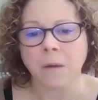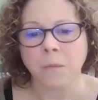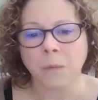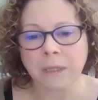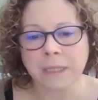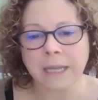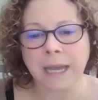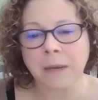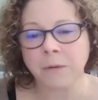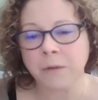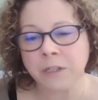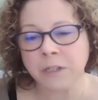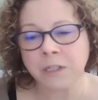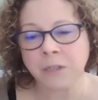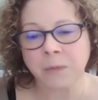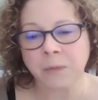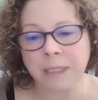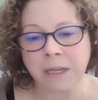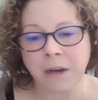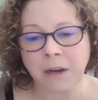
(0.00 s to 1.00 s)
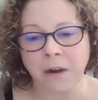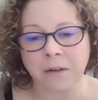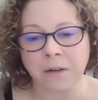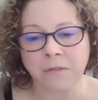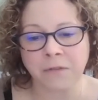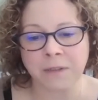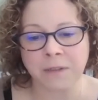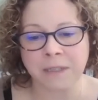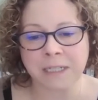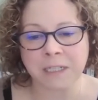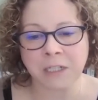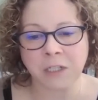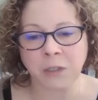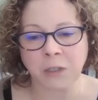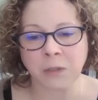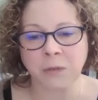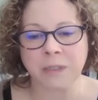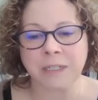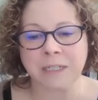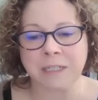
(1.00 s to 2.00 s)
well, language is really hard for these
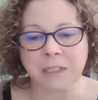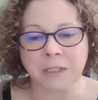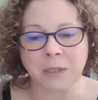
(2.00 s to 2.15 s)
children.